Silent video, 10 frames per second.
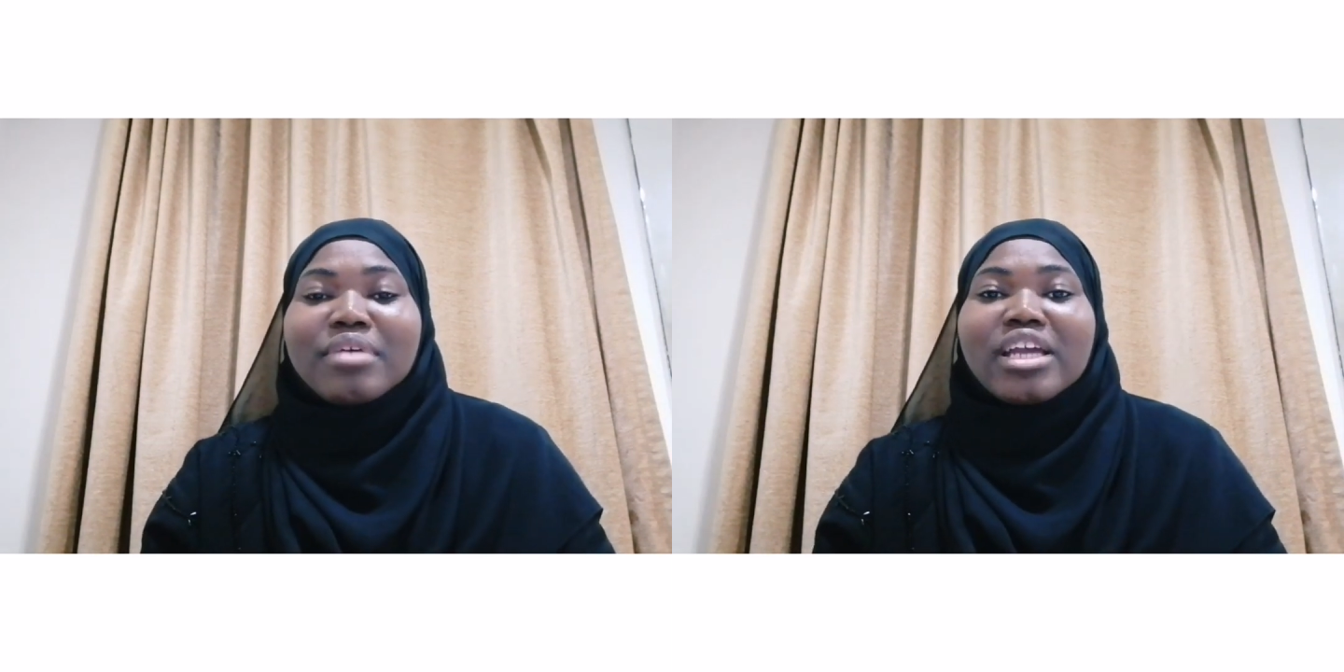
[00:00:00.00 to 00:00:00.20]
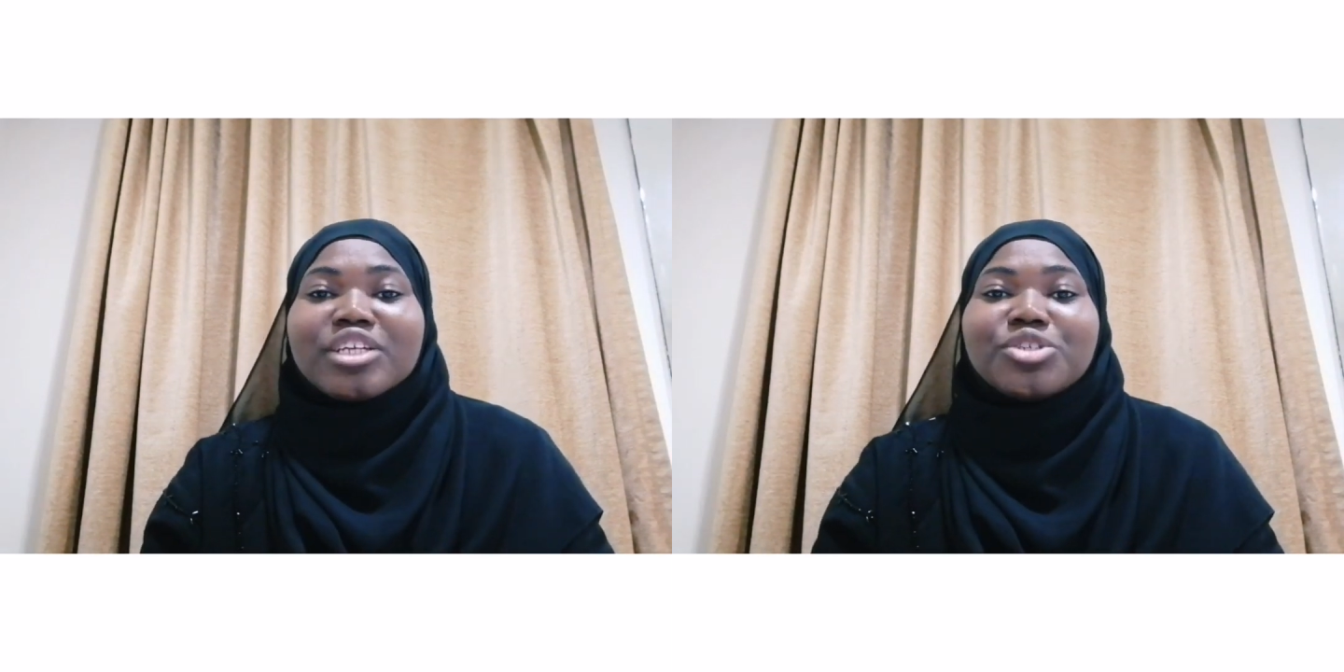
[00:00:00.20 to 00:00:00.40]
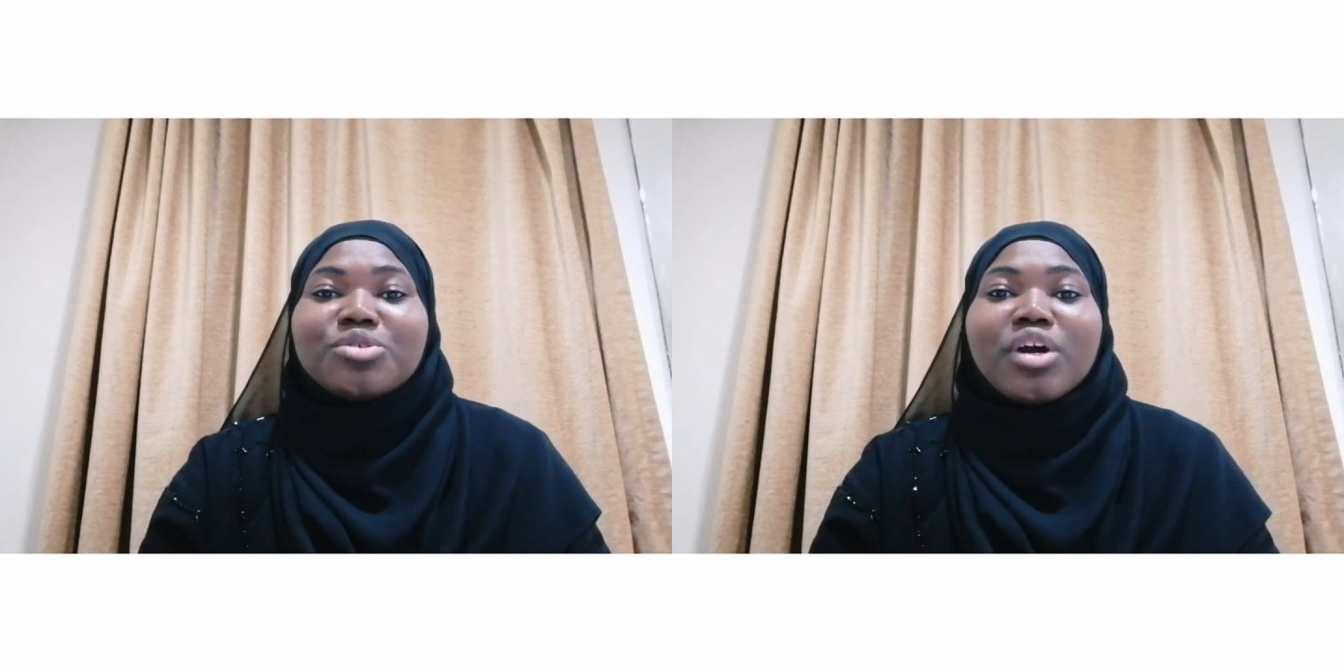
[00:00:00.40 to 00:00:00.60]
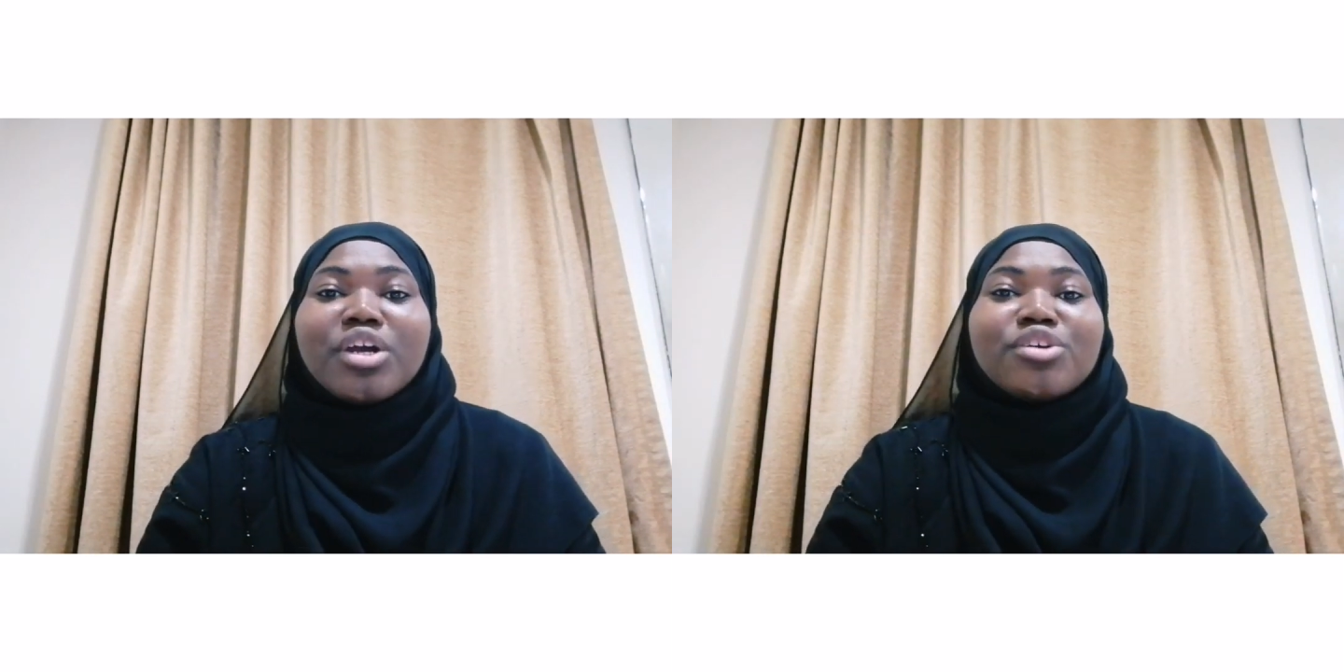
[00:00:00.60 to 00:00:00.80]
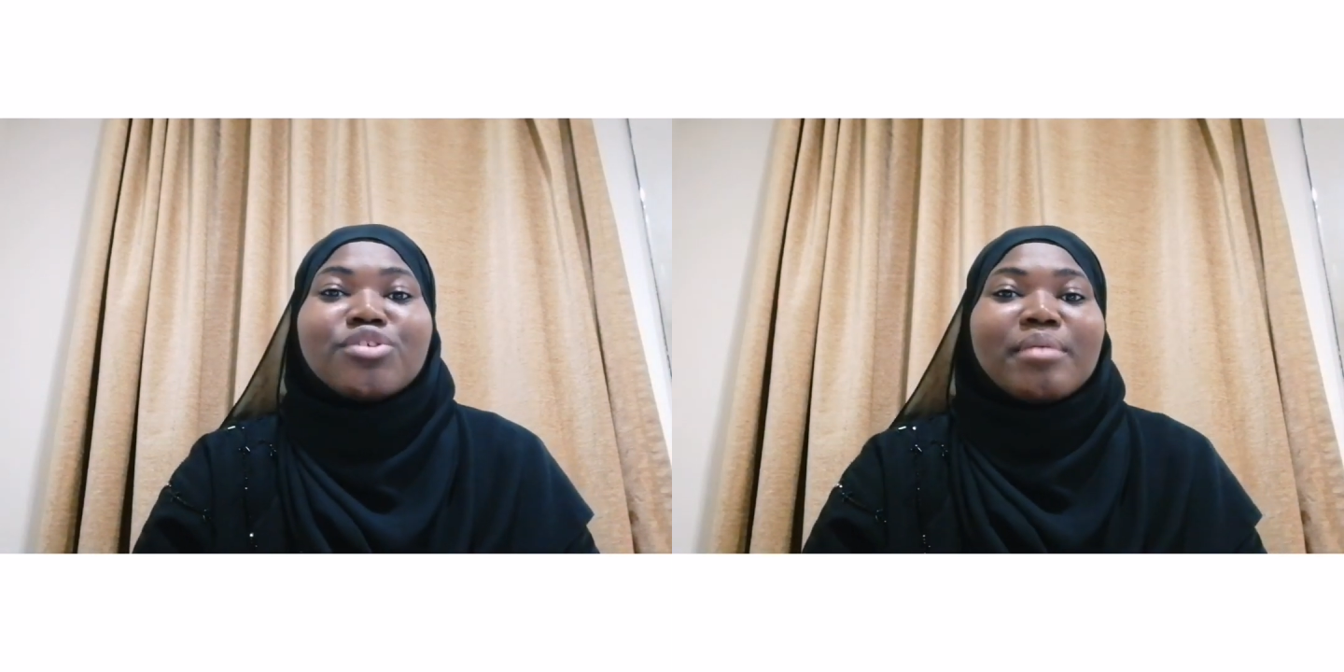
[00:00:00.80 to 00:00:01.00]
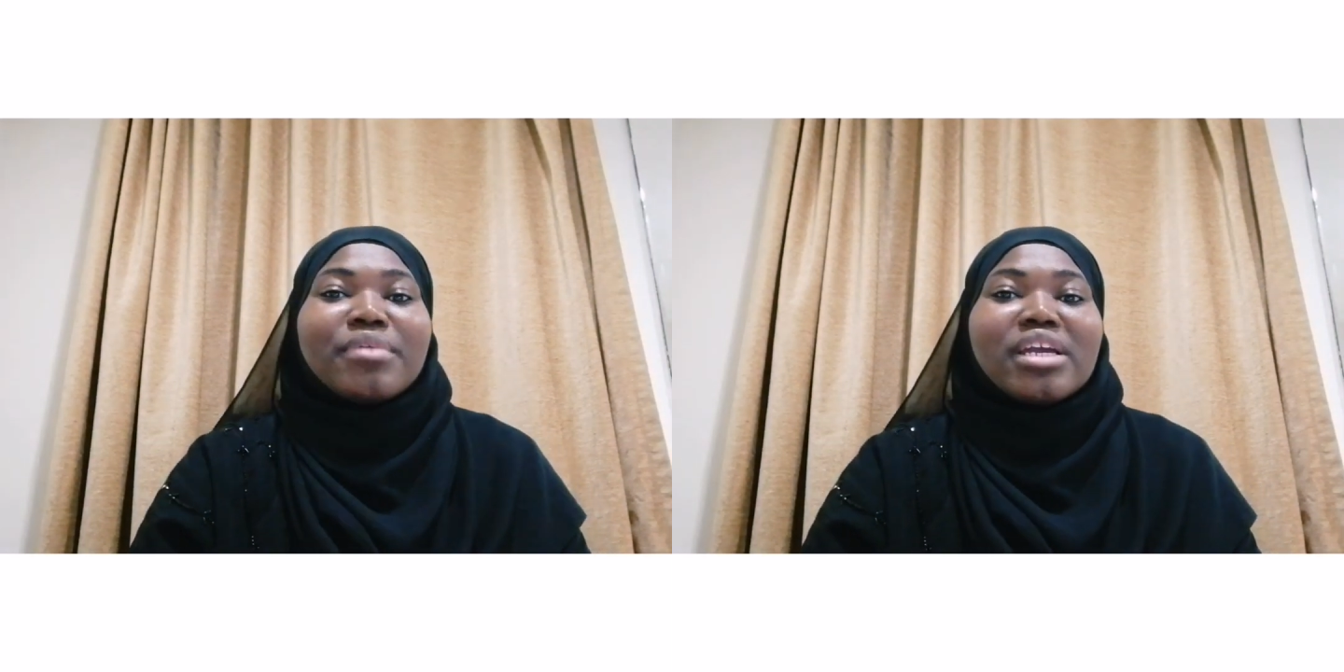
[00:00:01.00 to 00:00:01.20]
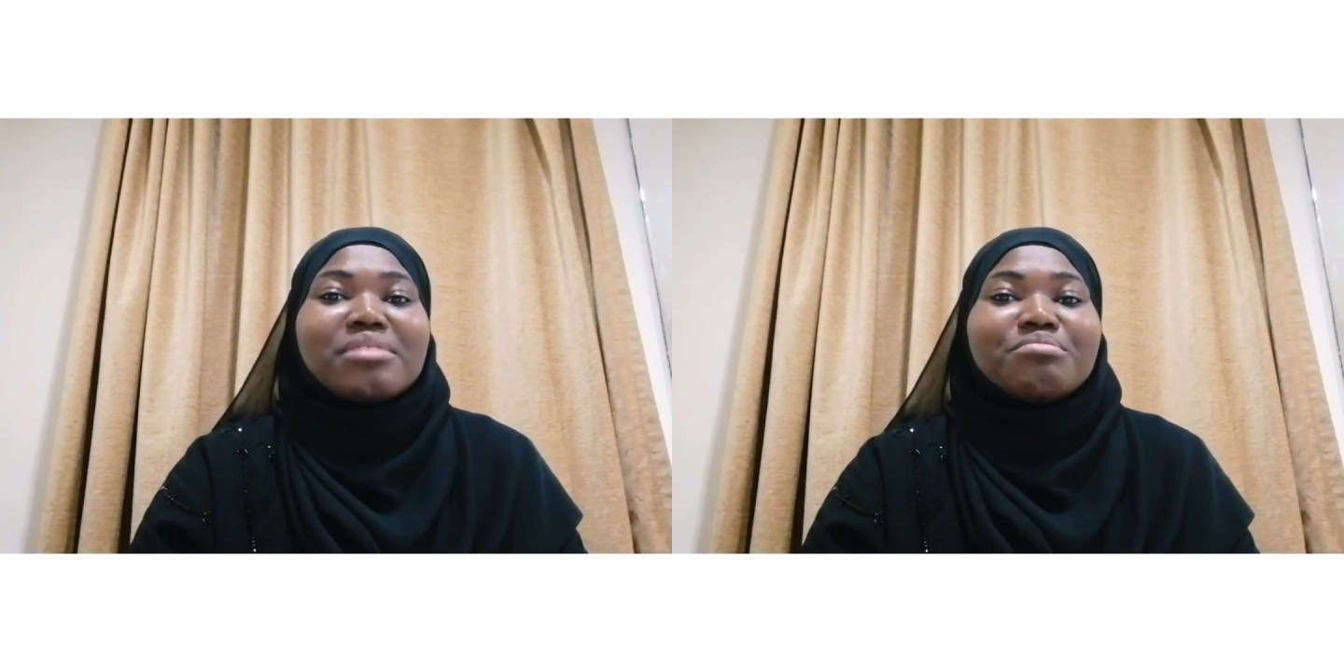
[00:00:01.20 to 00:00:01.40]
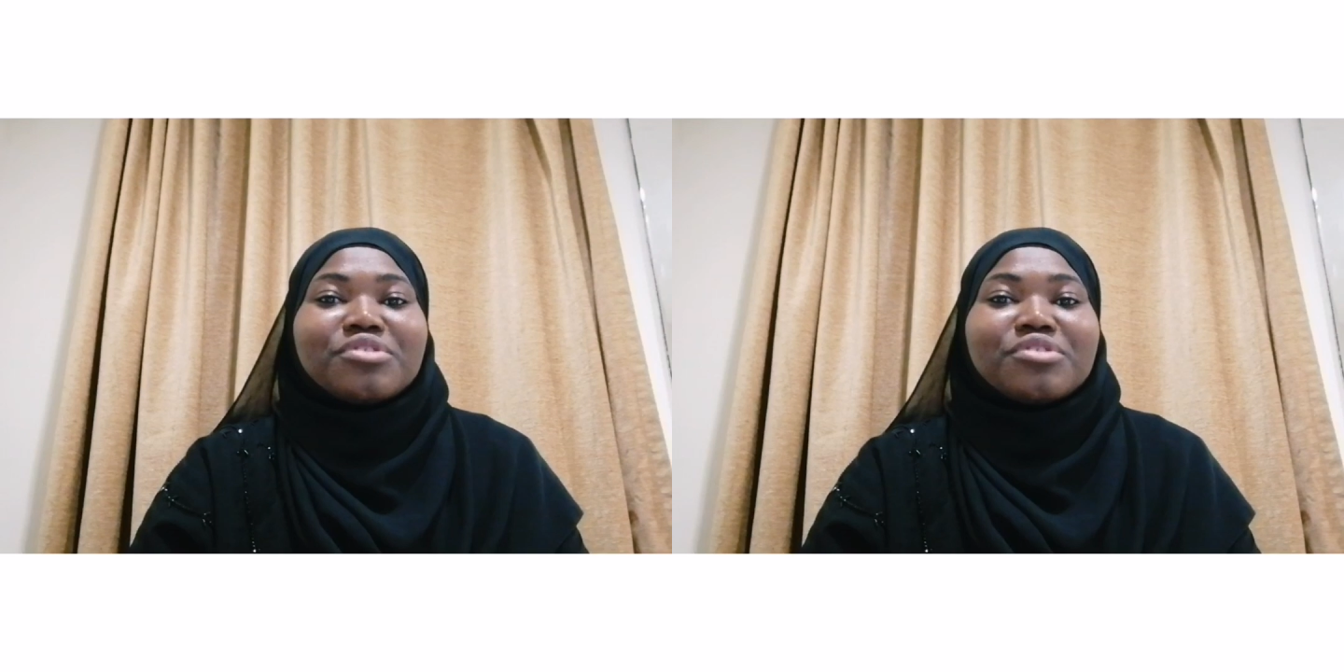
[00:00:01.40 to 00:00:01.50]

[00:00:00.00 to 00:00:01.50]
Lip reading: ensure you are being